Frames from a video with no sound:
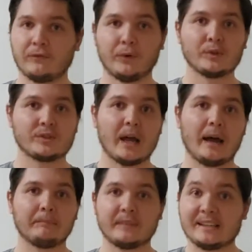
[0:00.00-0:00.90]
Full
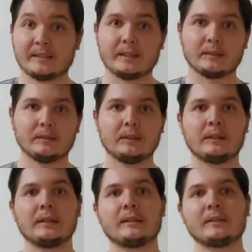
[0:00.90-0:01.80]
stop. That's it.
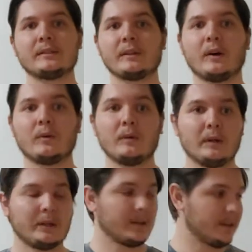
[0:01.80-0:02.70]
So
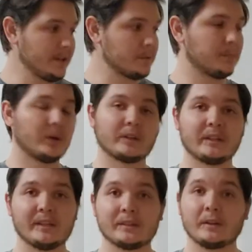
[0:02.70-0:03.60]
this book
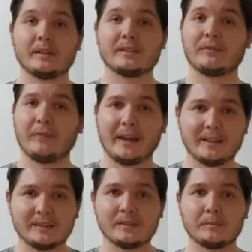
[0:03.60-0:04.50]
is a
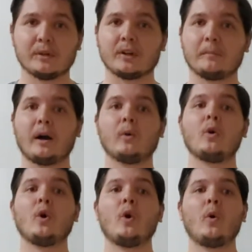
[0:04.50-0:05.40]
fantasy book about
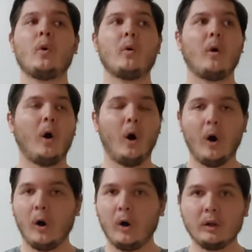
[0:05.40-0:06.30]

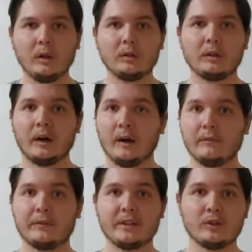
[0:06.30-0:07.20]
all
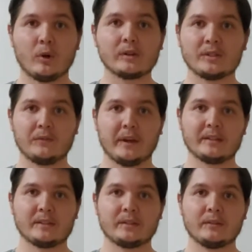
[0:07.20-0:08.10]
of the Norse
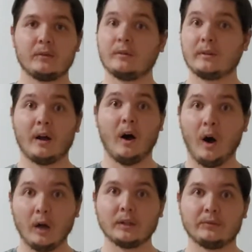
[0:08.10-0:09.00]
events,
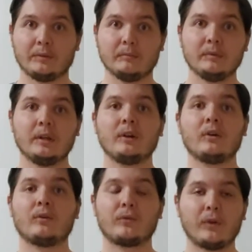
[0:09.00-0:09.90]
all of them,
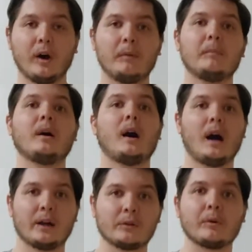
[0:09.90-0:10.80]
from
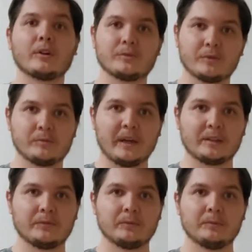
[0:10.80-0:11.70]
Angerboda's
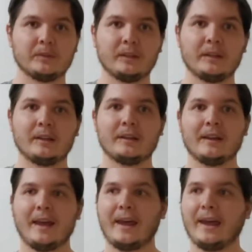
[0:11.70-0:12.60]
perspective.
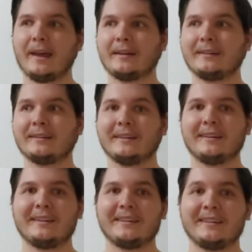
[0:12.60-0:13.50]
And
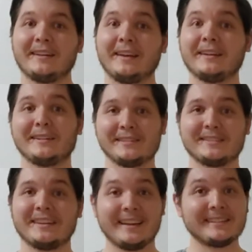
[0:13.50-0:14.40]
it
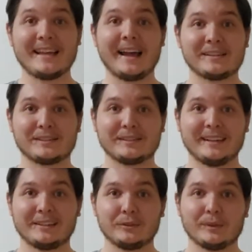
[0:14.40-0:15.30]
is
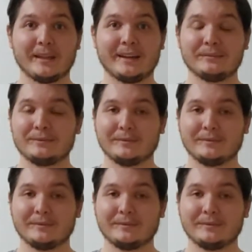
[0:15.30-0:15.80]
excellent at doing that.